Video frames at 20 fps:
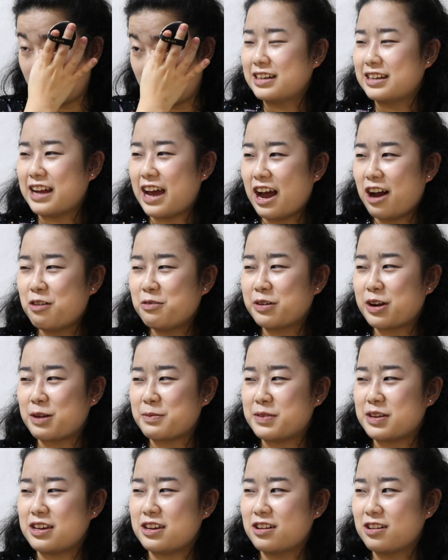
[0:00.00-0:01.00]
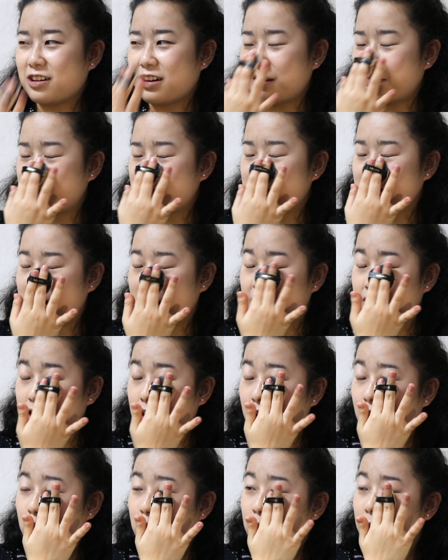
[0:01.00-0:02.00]
Now when I'm here, I'm just like,
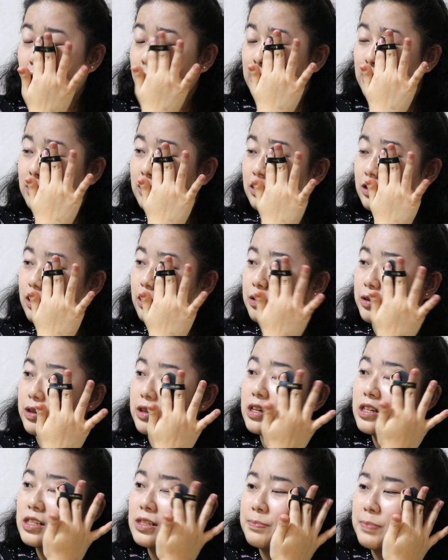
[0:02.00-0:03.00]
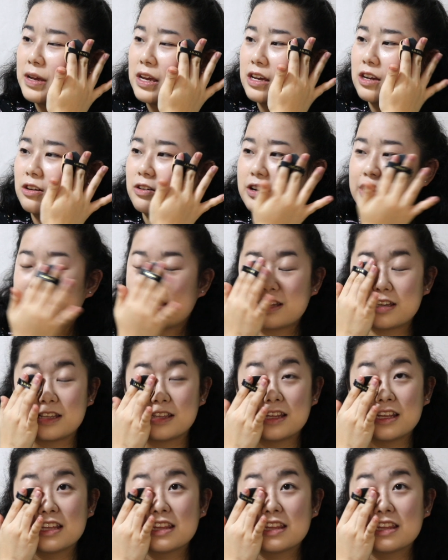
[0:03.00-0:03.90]
oh, I could go to this bakery,